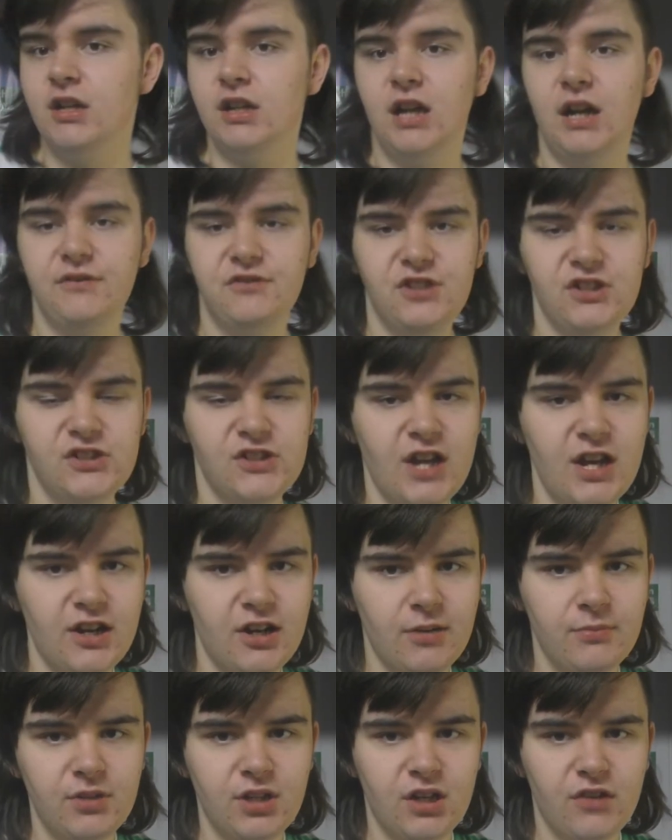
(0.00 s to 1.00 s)
I've
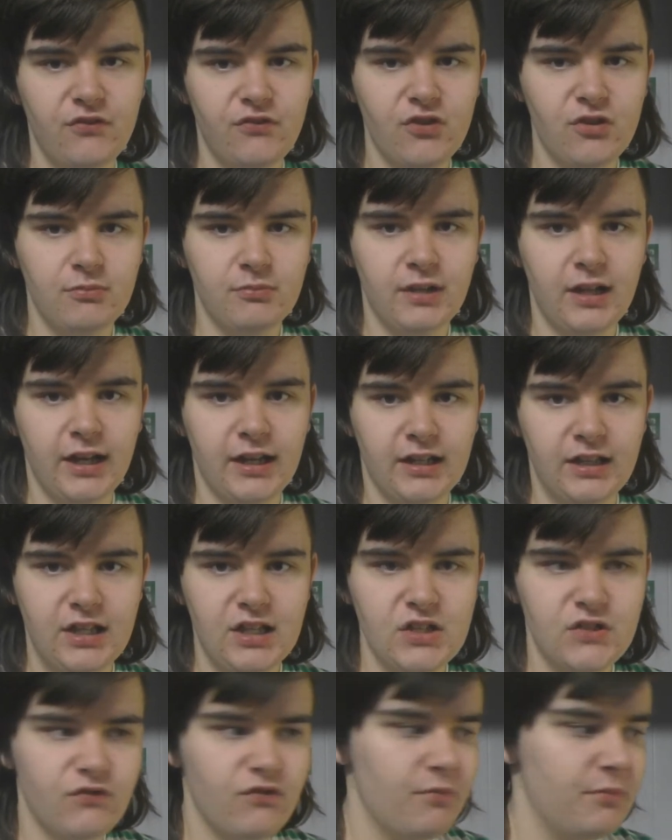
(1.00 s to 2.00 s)
decided I'm gonna film like
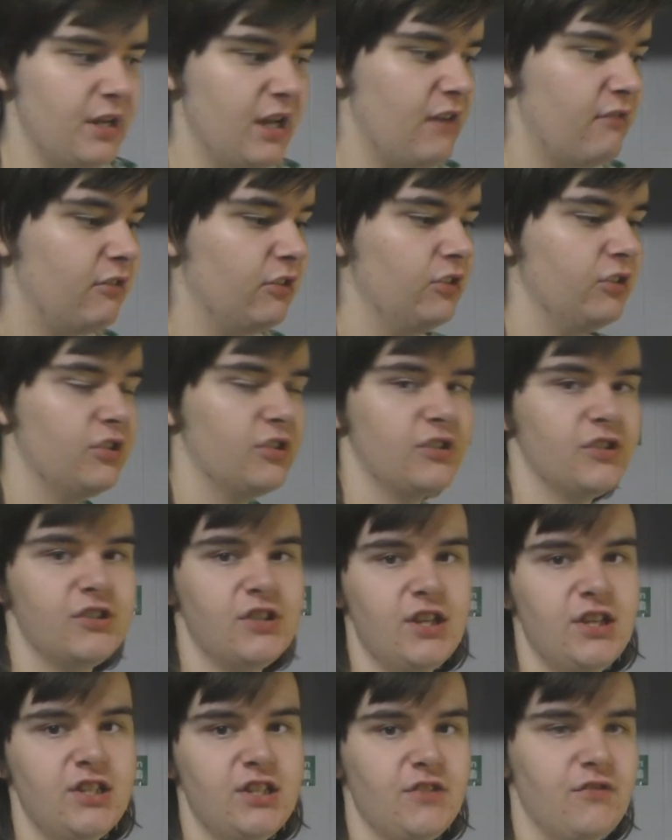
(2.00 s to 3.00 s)
this from now on, because
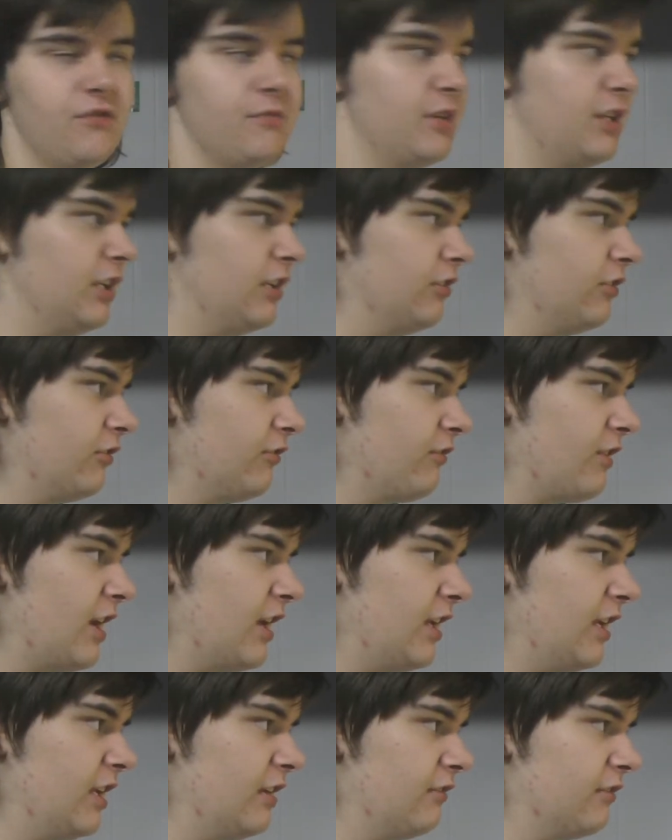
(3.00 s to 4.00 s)
it's easier for me to look
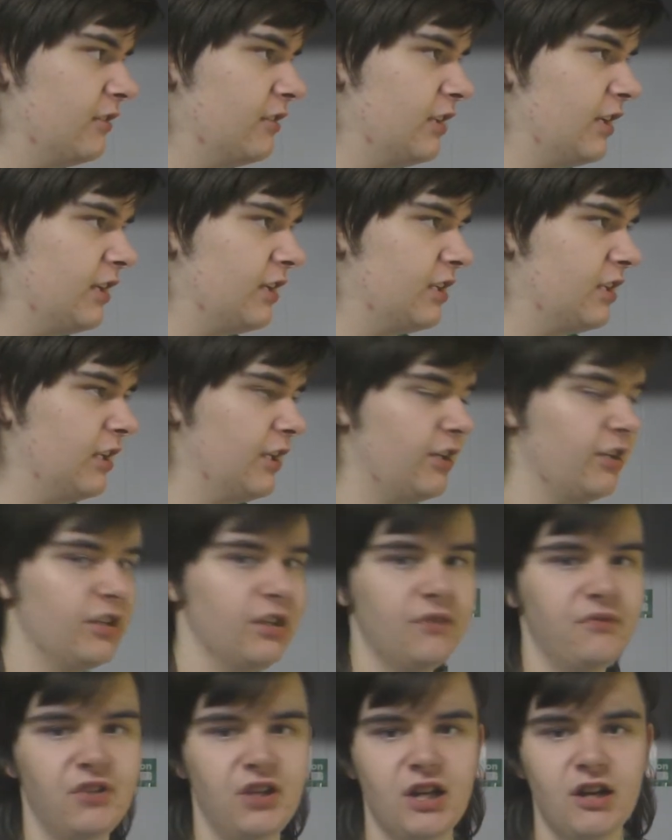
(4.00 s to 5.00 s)
right here and, like, click
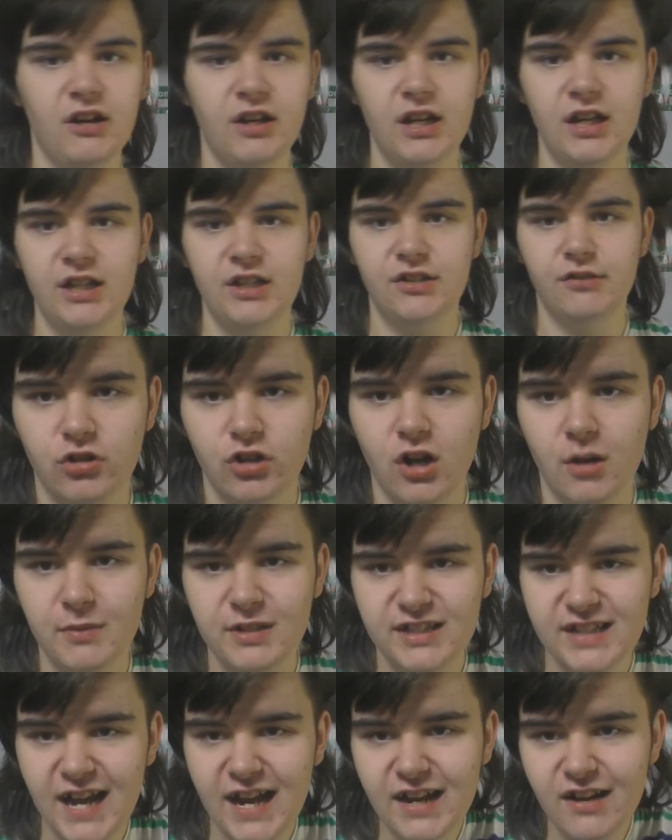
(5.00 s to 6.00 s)
on the video I need to
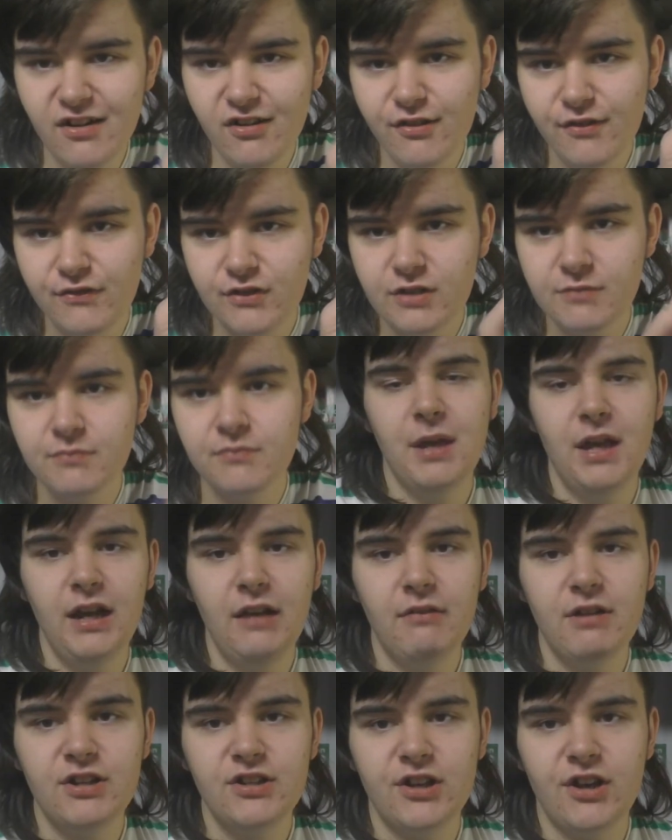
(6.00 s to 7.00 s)
commentate over.
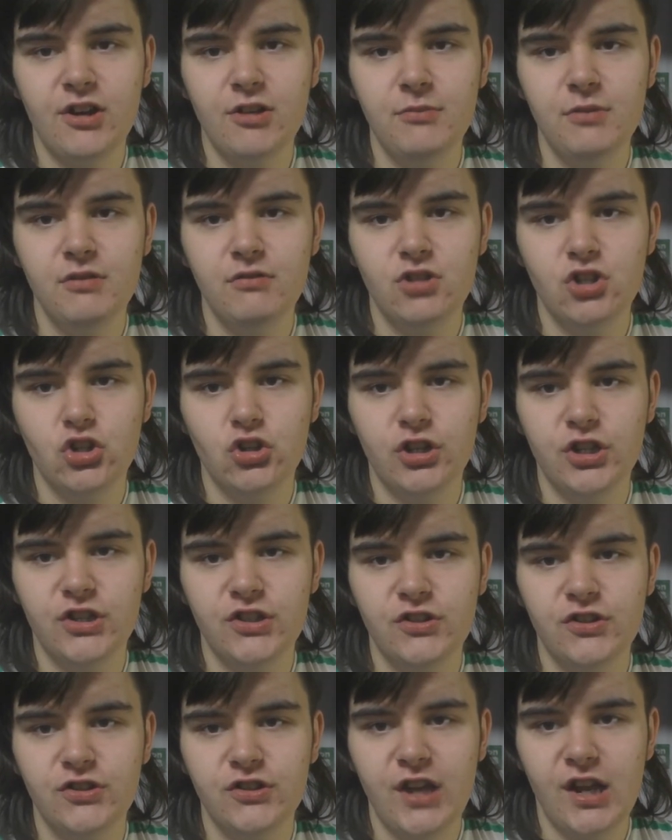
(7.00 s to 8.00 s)
Anyways, I hope you enjoy
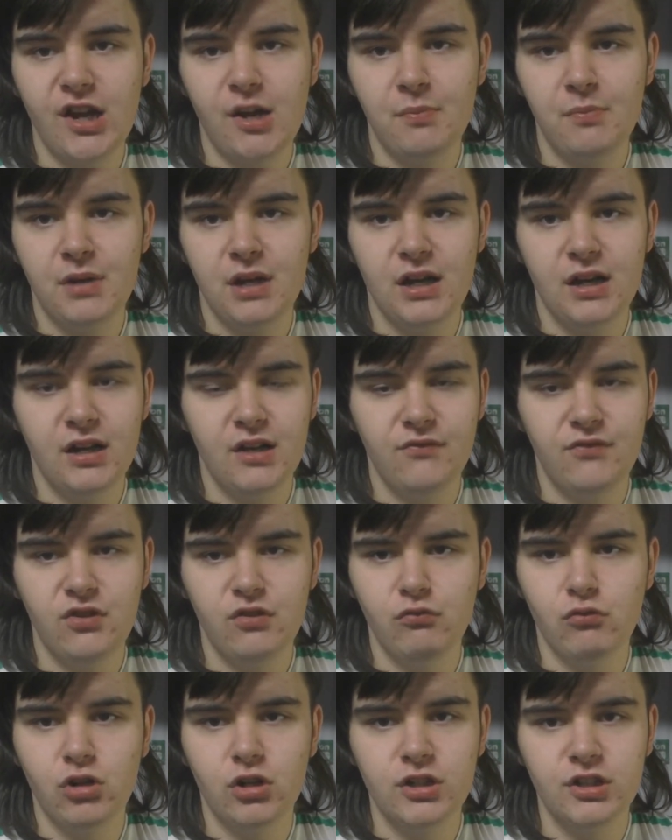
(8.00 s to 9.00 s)
this new setup. If
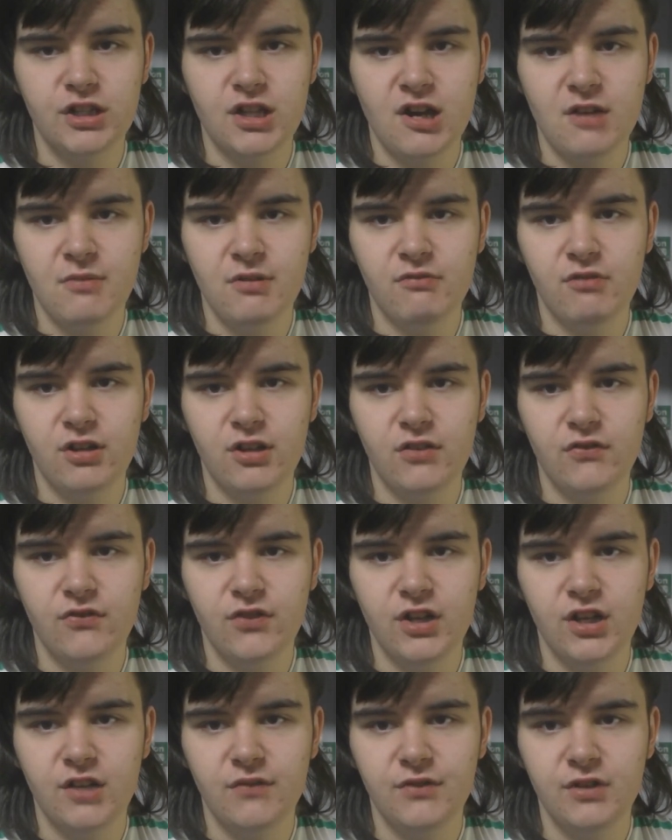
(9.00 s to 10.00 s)
you want, tell me what you
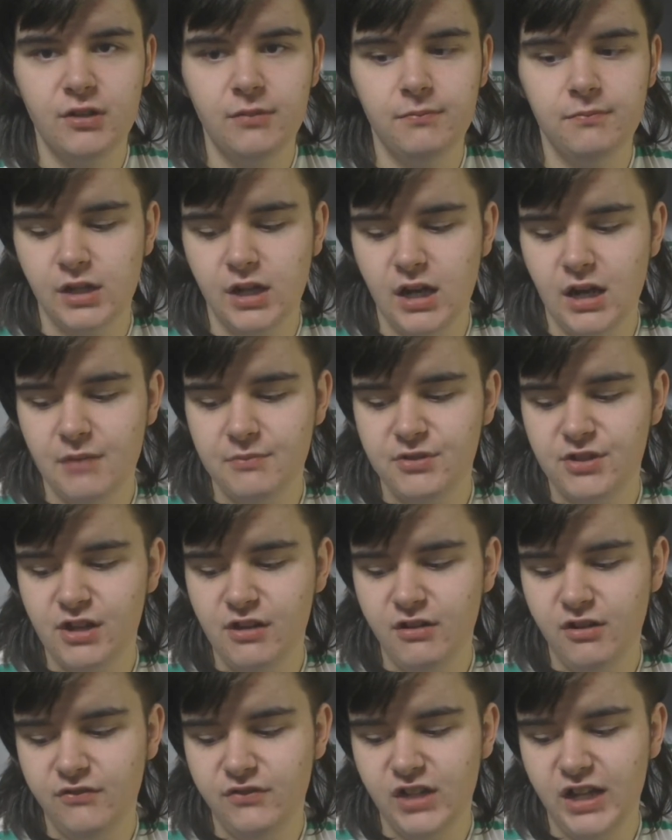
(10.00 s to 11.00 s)
think of it.
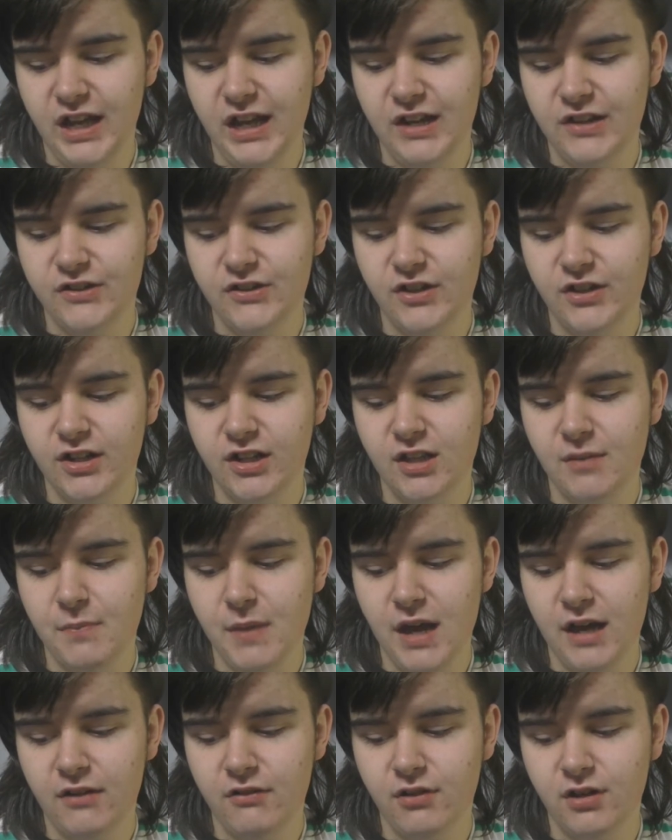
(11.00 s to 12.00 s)
Sorry if the heater's on in the
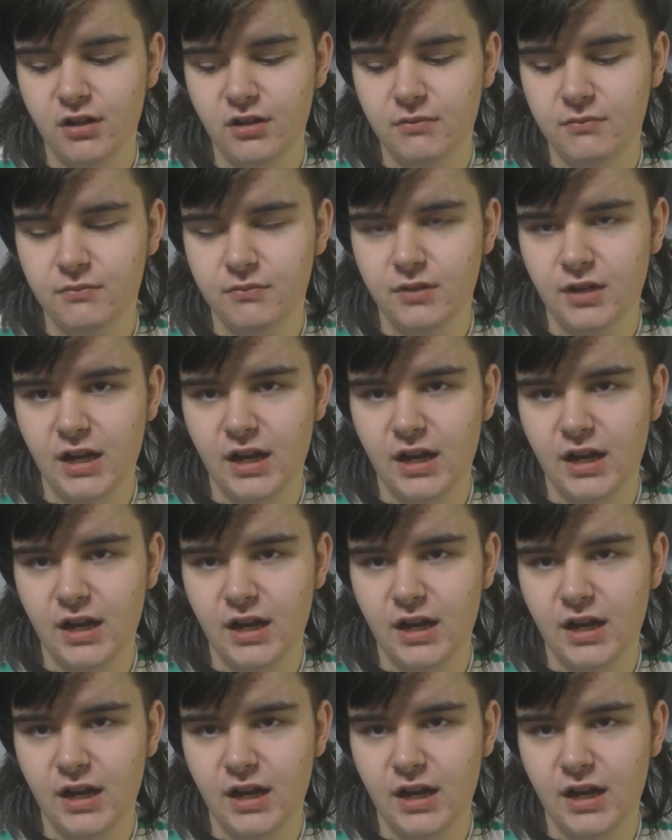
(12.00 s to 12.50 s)
background.